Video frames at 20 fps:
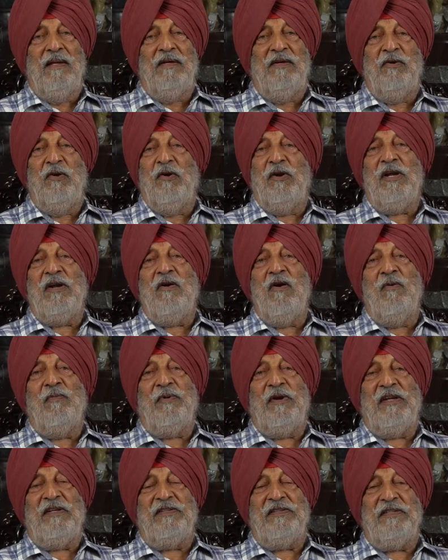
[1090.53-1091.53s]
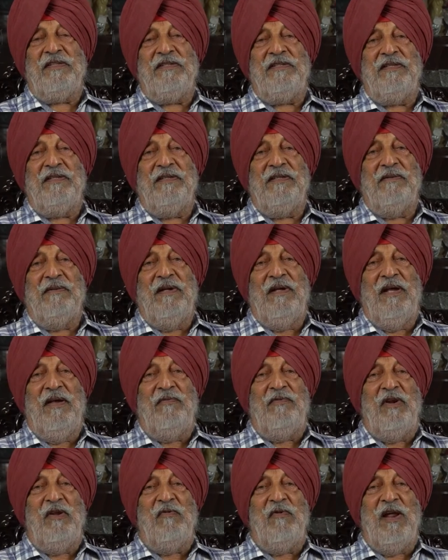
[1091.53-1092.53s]
during operation.
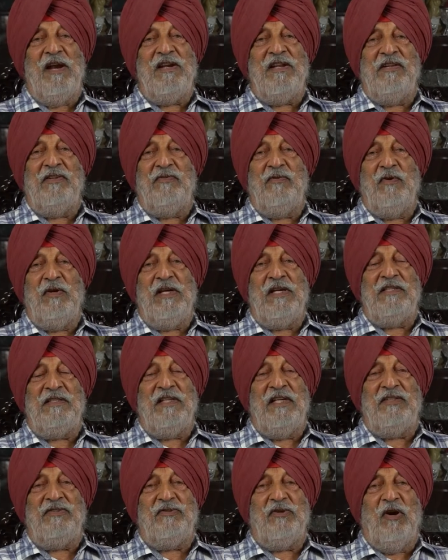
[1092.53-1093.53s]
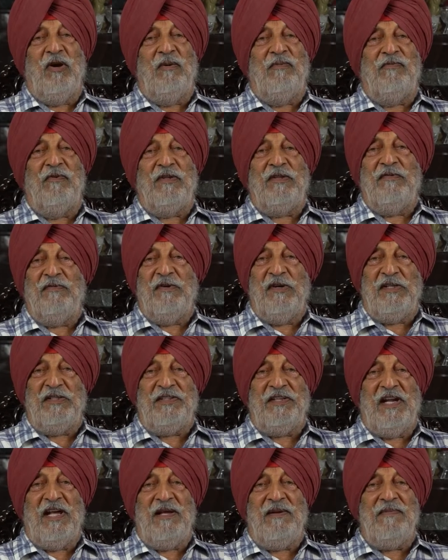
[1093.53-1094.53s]
Everyone is doing their job for the
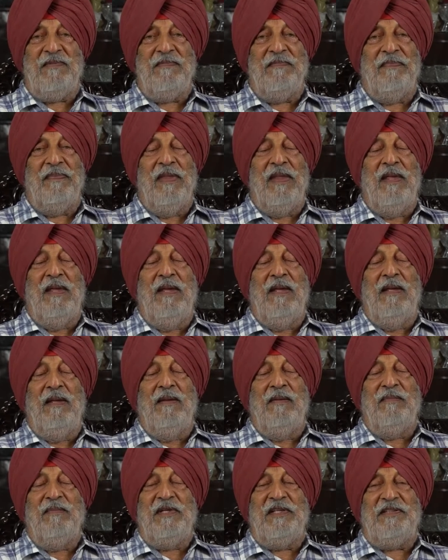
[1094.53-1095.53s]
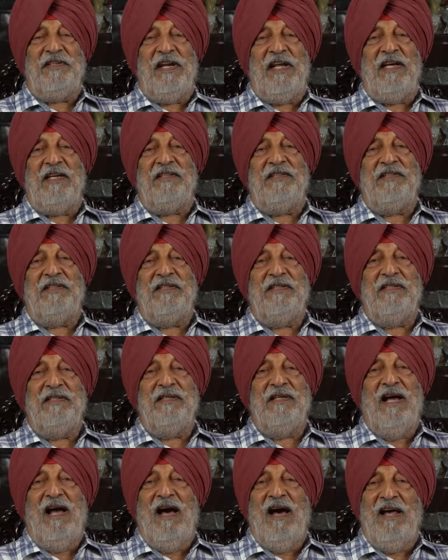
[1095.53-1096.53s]
first time. Mistakes
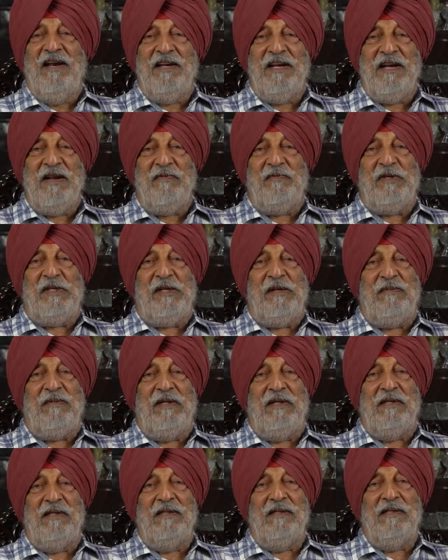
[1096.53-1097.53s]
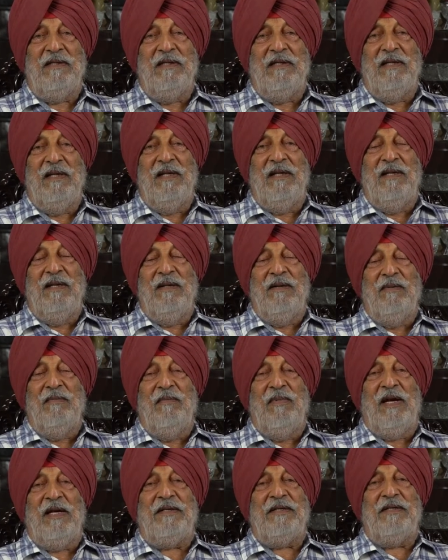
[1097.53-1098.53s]
are inevitable,
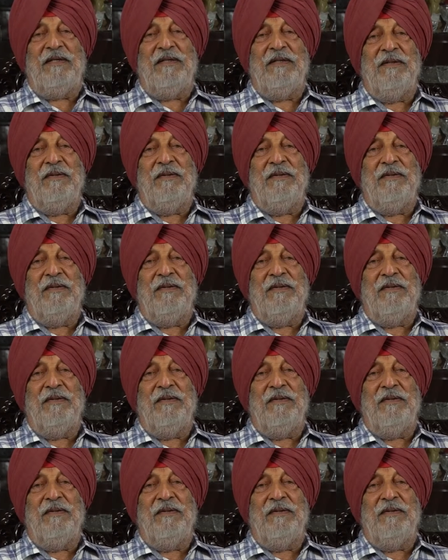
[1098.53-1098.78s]
but